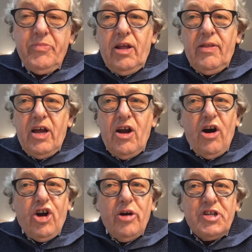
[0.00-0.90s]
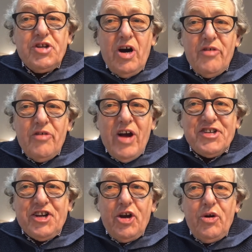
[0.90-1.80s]
They're not coming to our
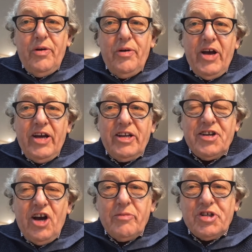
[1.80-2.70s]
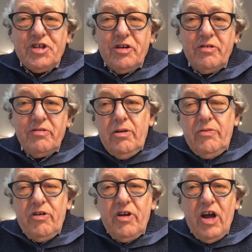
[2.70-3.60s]
rescue anytime soon.
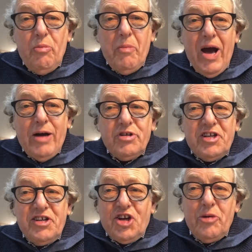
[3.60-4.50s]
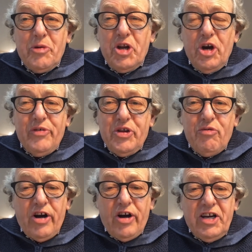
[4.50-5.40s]
There are no Mounties coming over the
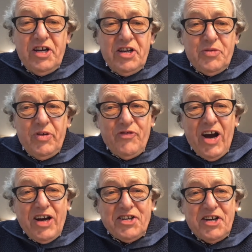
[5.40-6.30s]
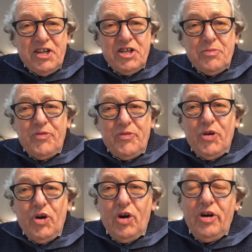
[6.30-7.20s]
Rockies with vaccines
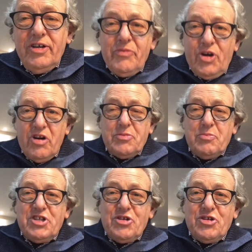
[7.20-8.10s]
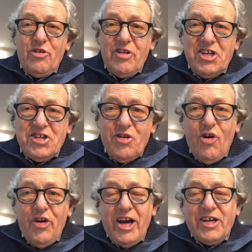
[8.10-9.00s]
before Christmas or Easter
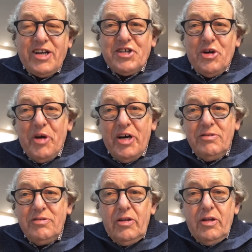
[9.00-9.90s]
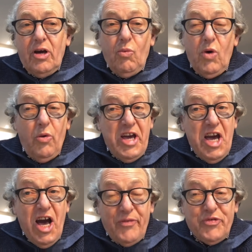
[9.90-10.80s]
or next summer. That what we
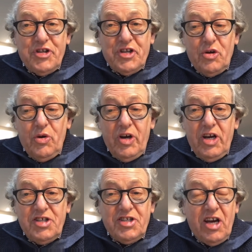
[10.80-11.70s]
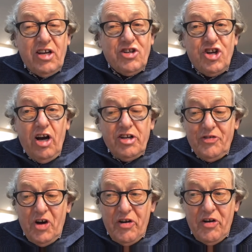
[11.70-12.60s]
have to do is take charge
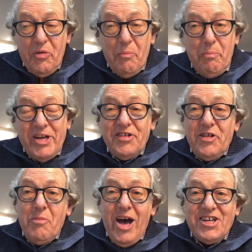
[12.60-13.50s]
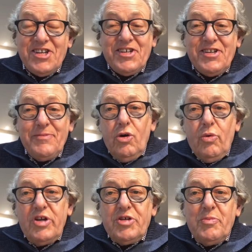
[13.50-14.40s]
of our own bit of the mess,
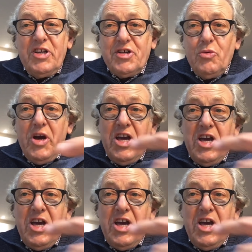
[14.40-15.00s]
which means that we